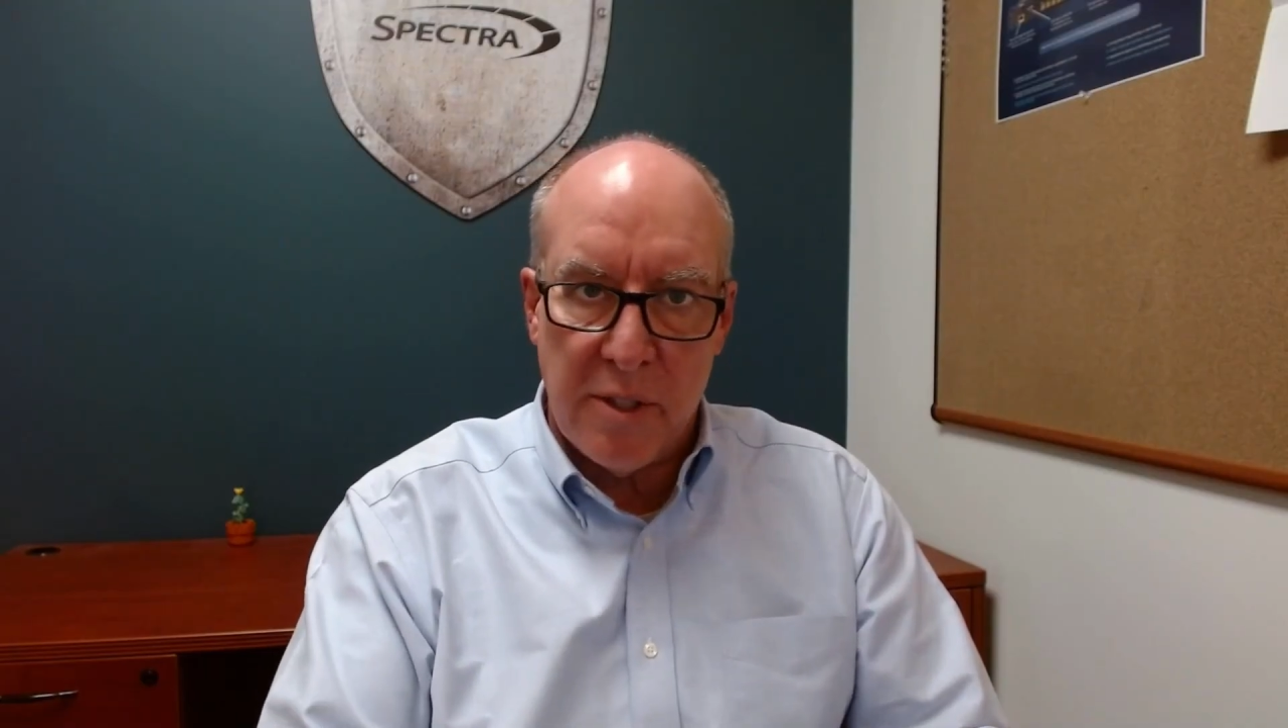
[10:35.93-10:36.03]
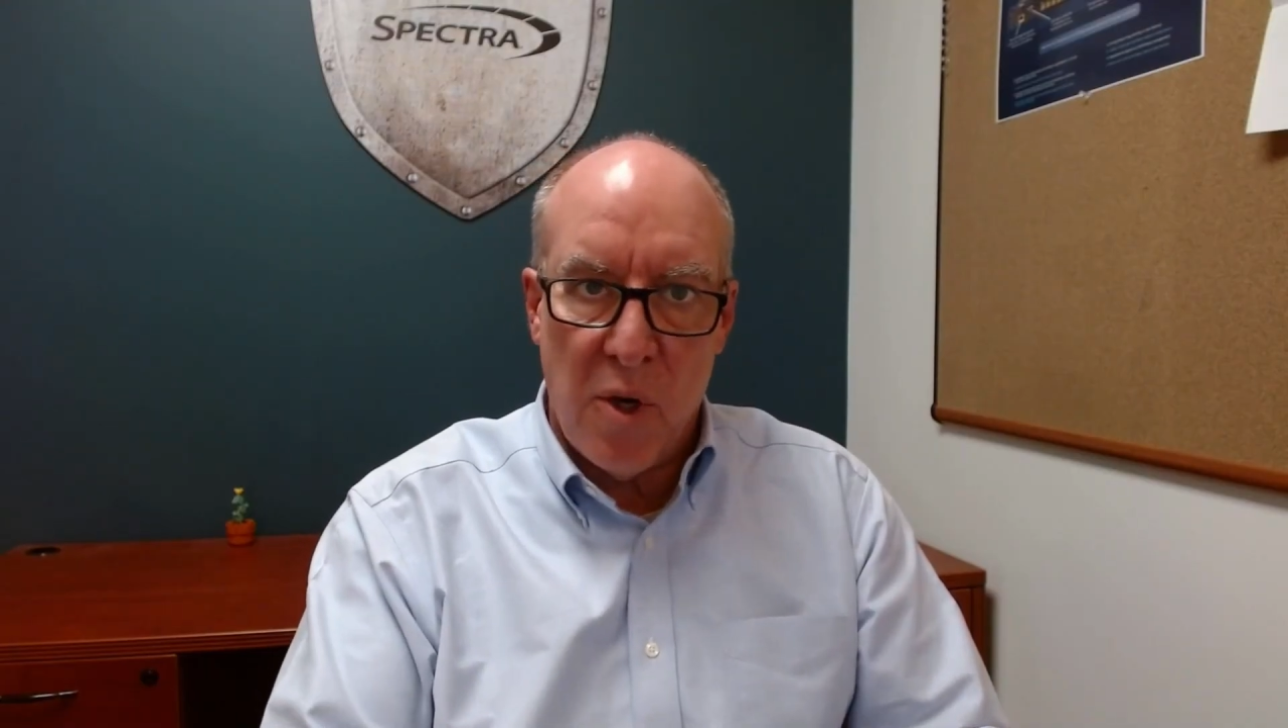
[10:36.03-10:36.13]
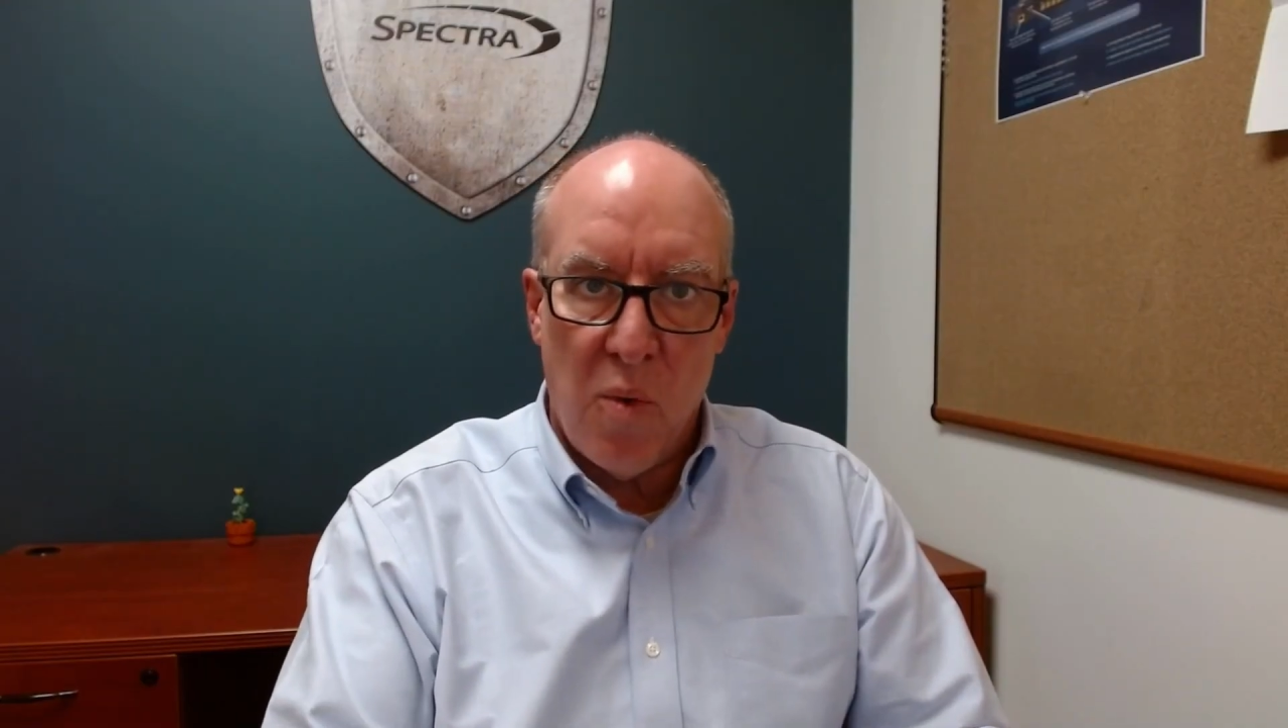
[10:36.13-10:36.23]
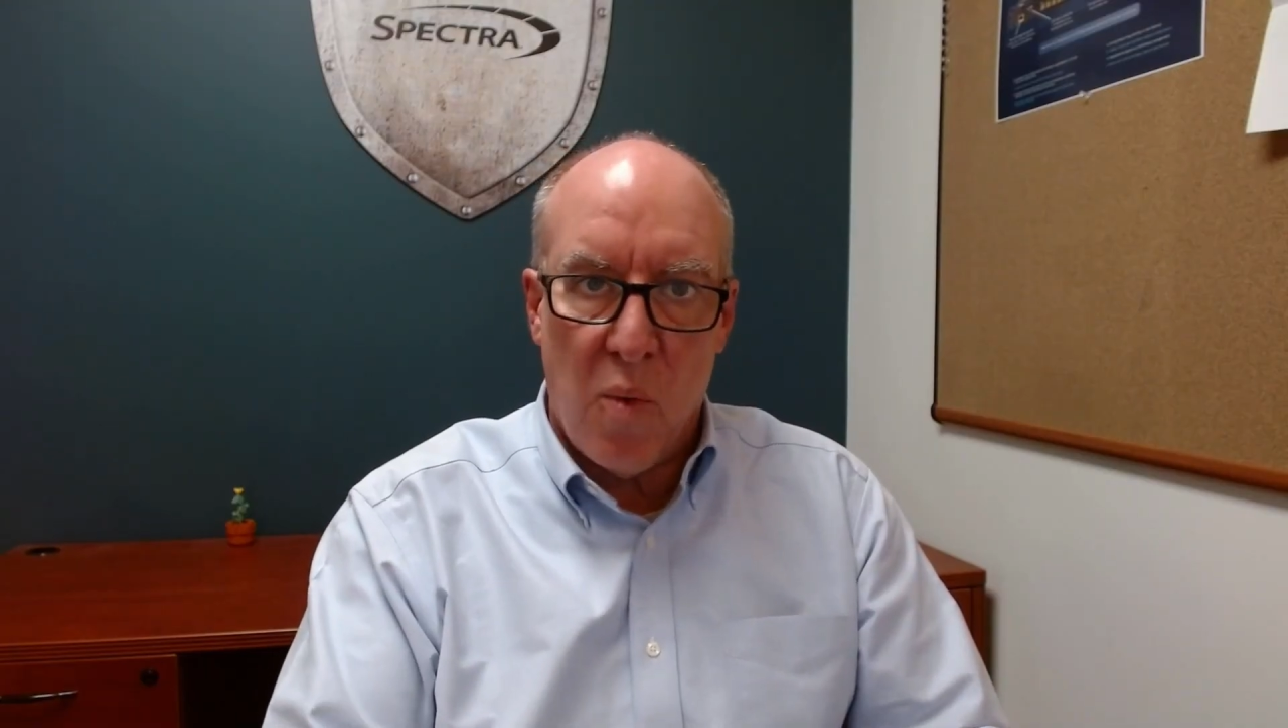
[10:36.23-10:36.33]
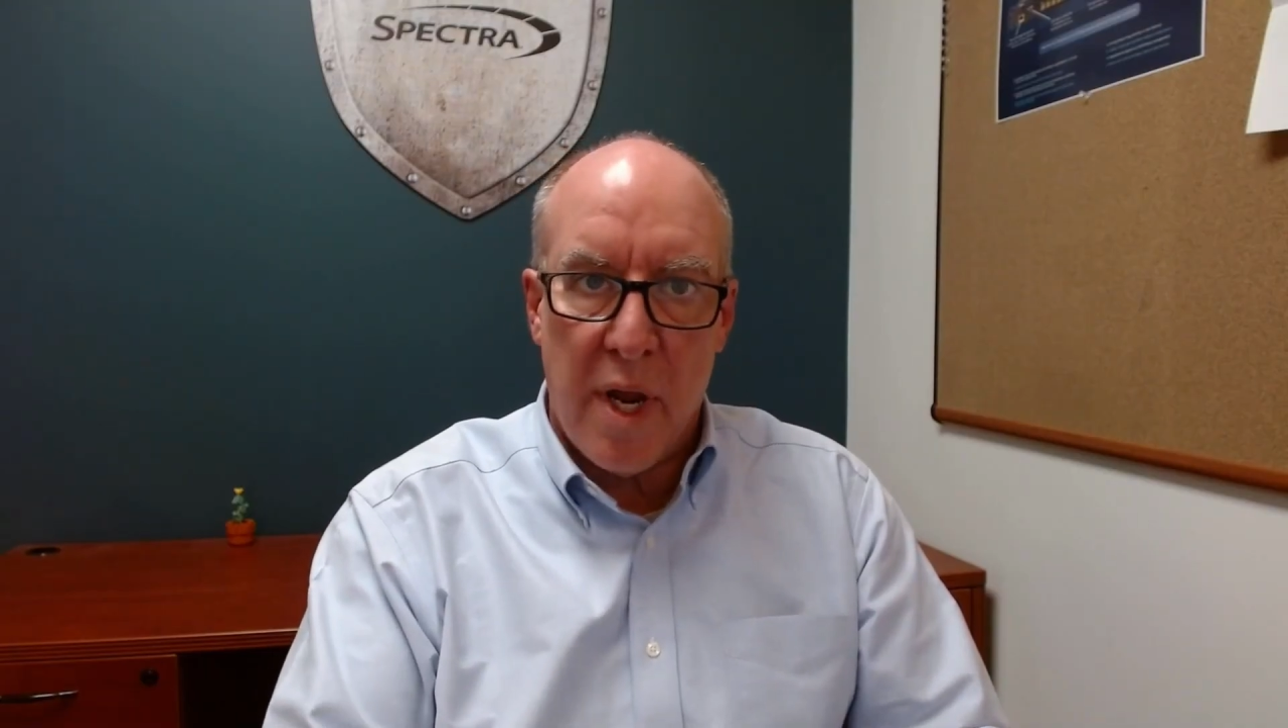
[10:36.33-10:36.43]

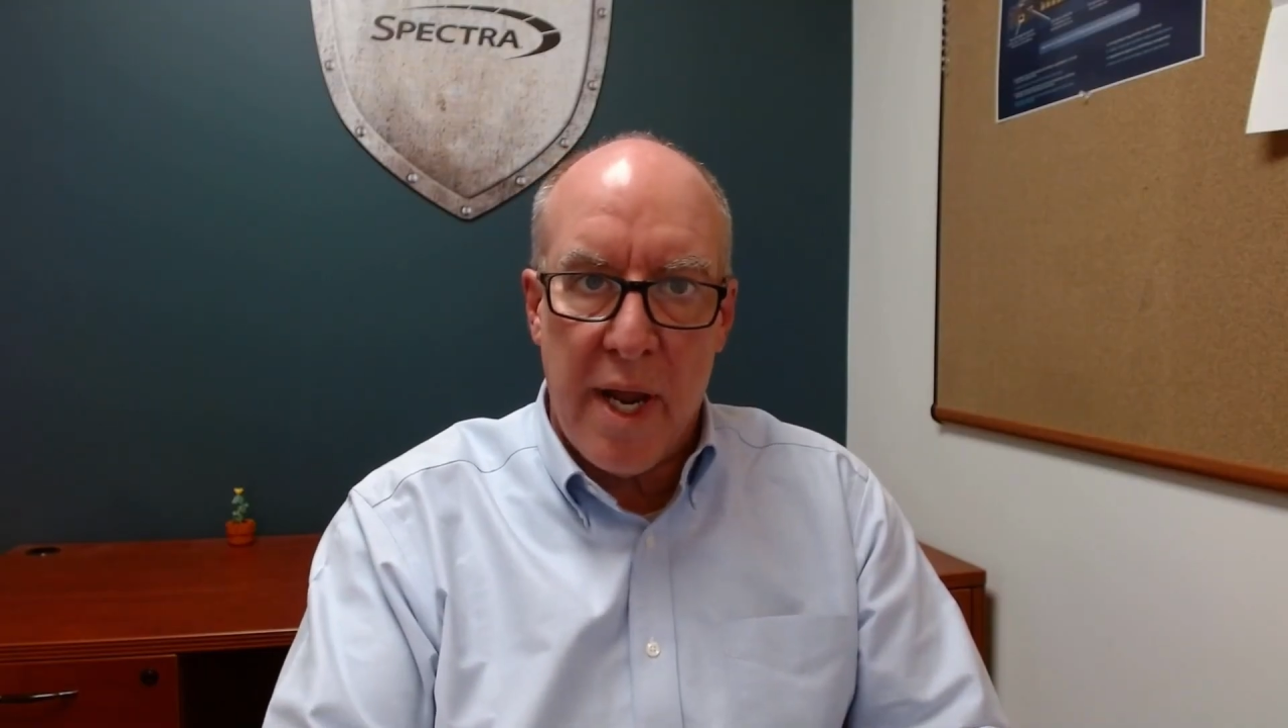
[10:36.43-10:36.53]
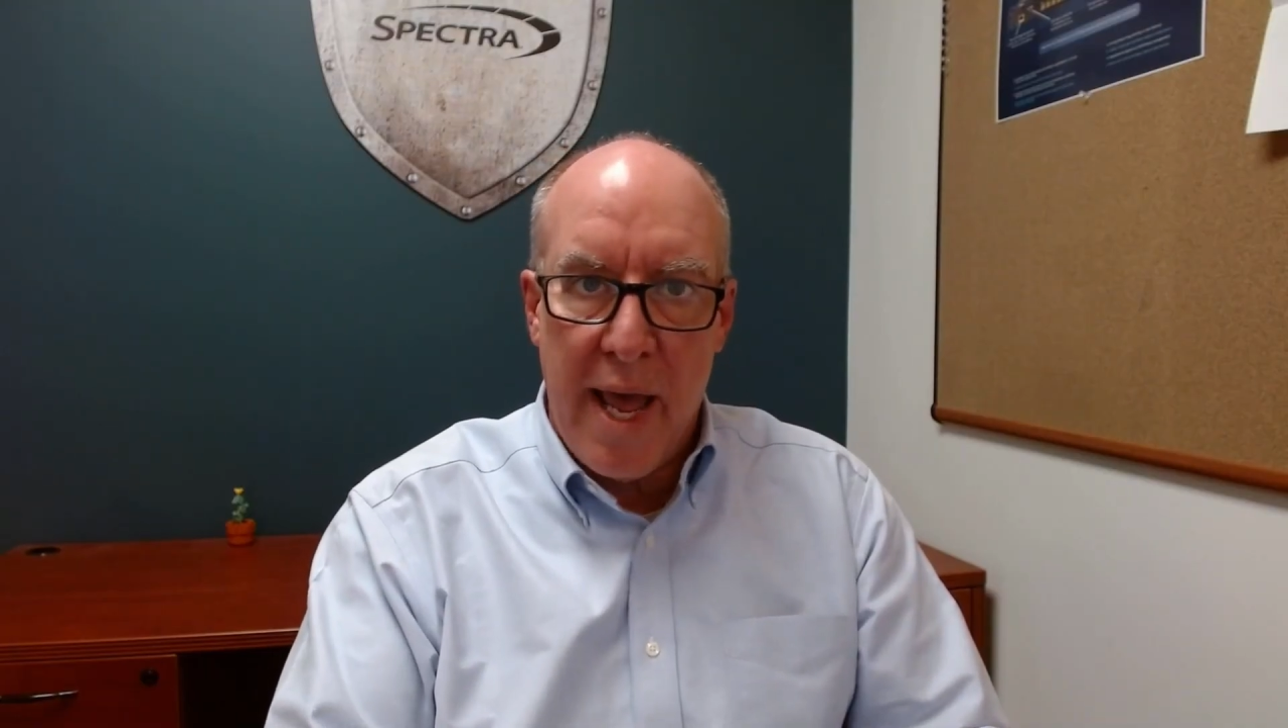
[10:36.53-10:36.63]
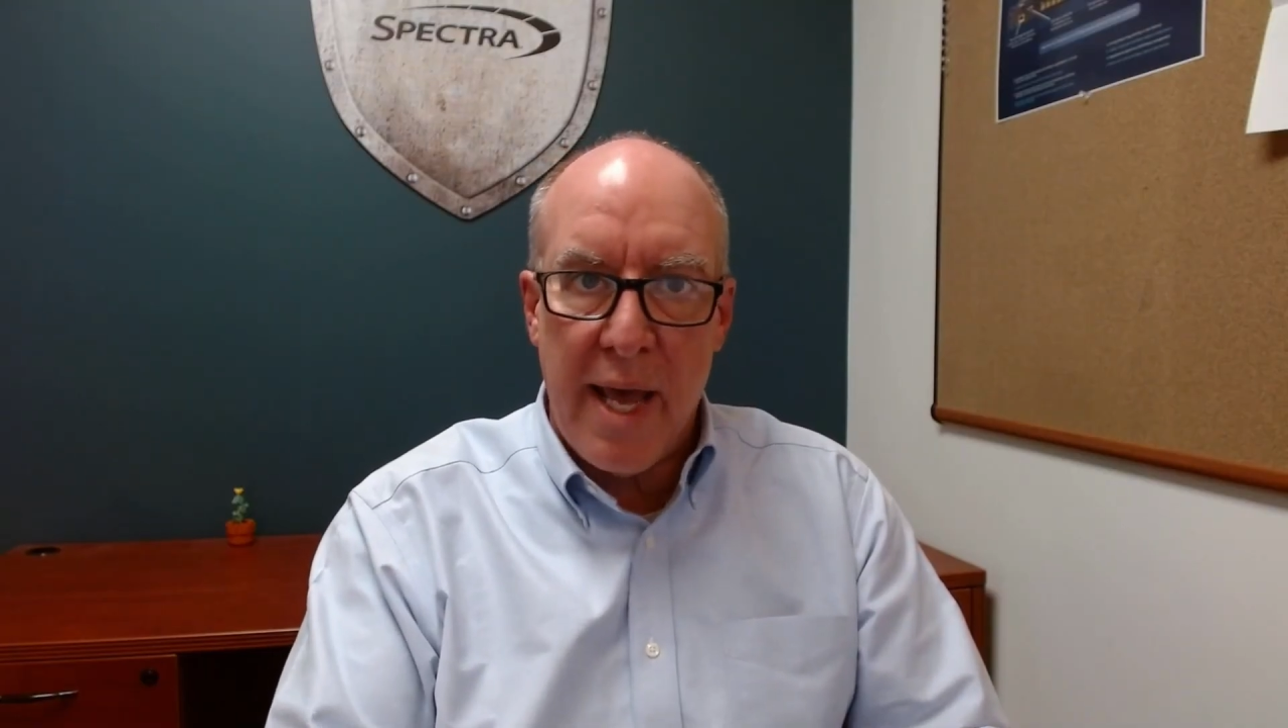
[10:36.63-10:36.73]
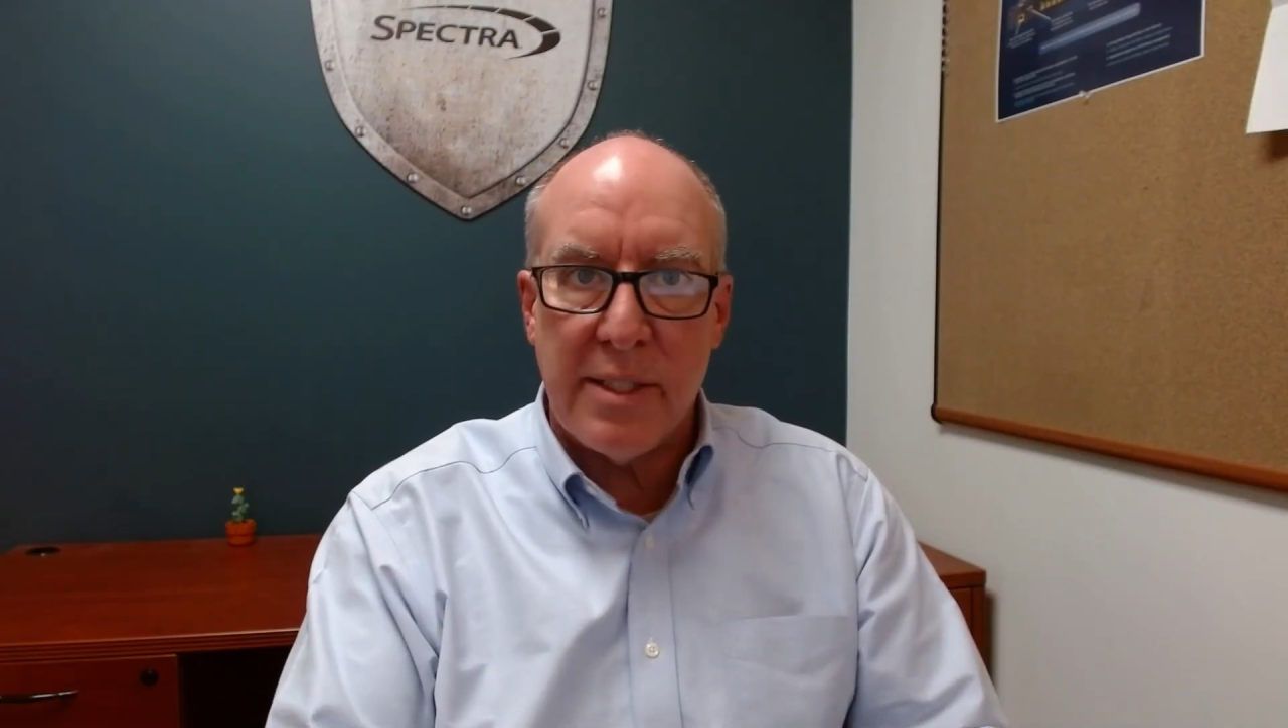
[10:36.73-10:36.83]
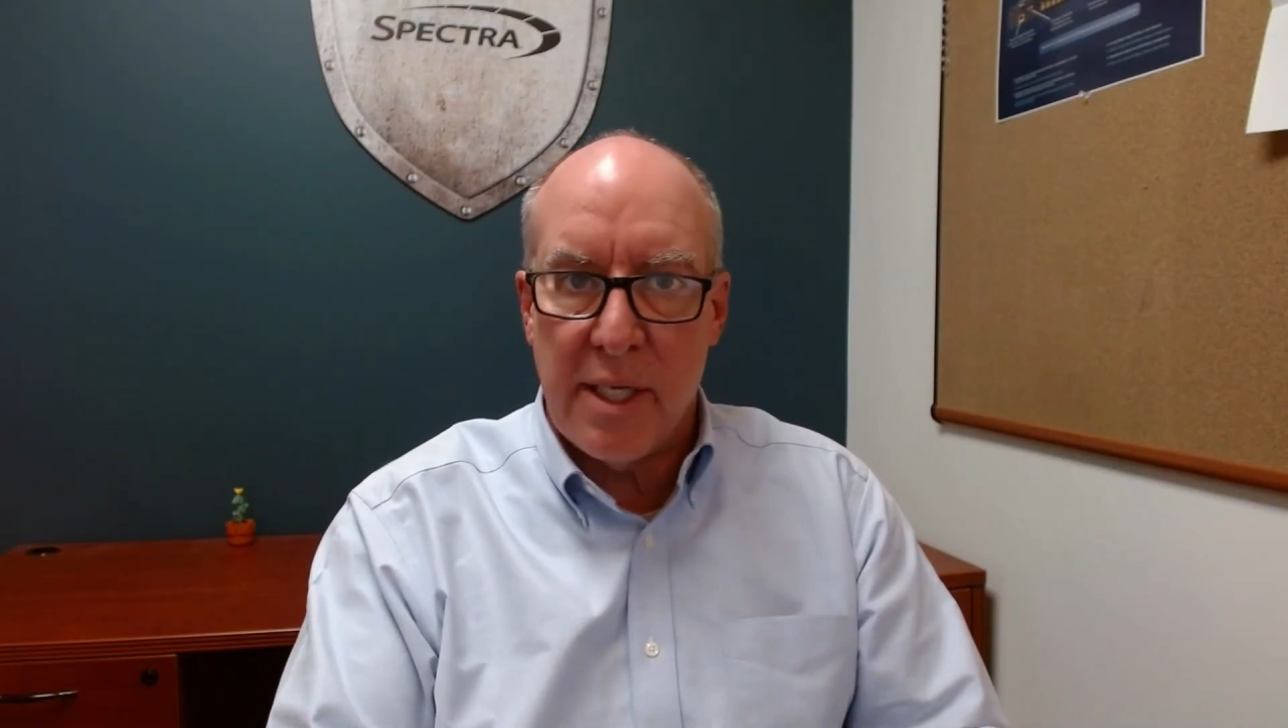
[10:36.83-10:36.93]
don't want to
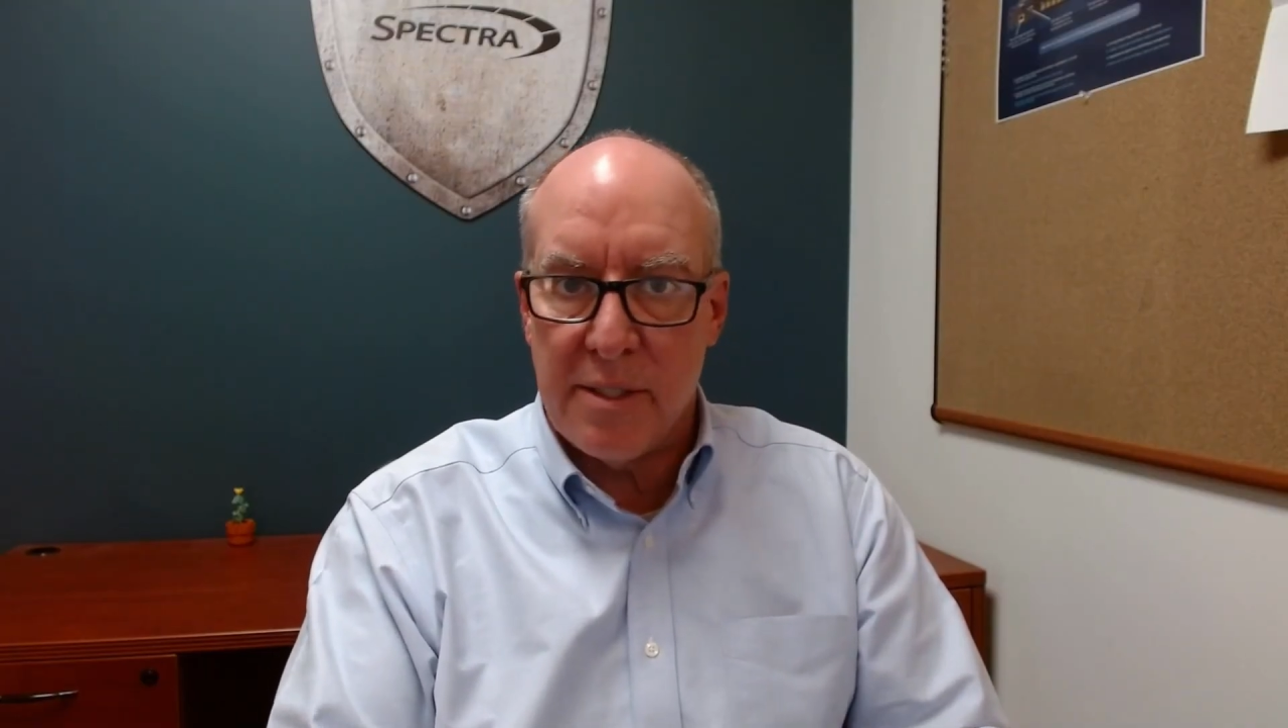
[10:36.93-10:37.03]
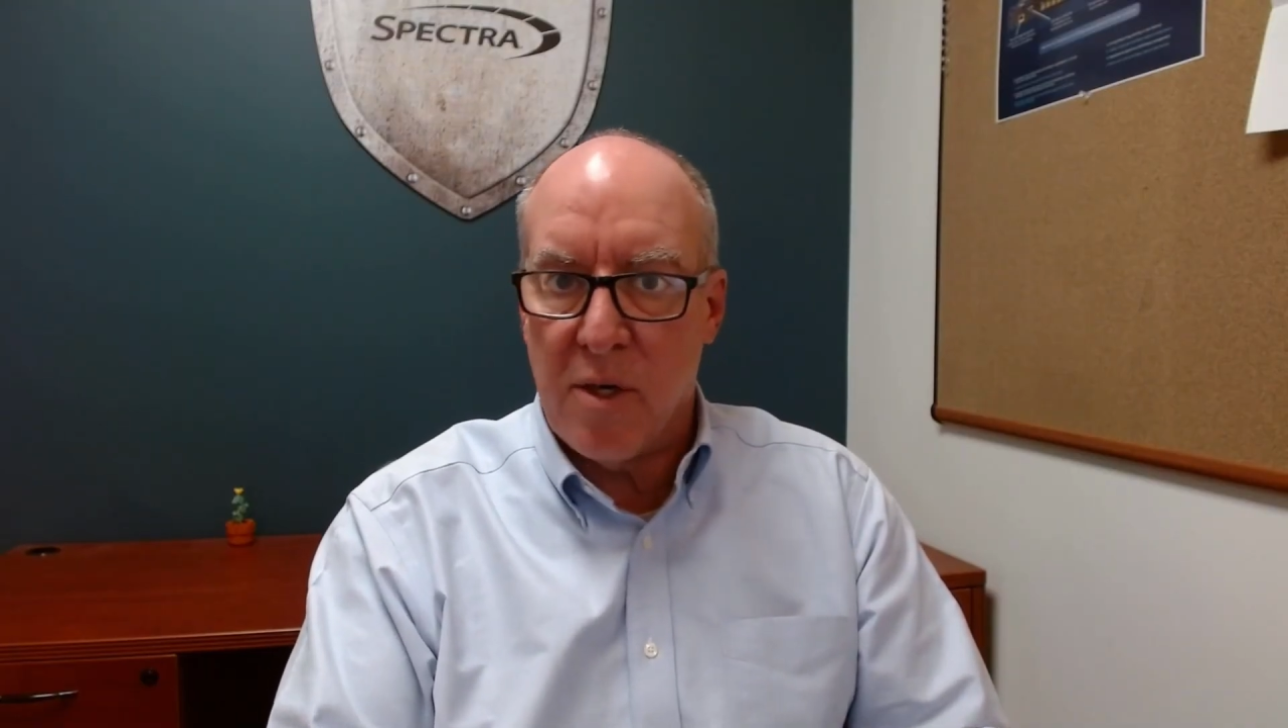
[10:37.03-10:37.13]
access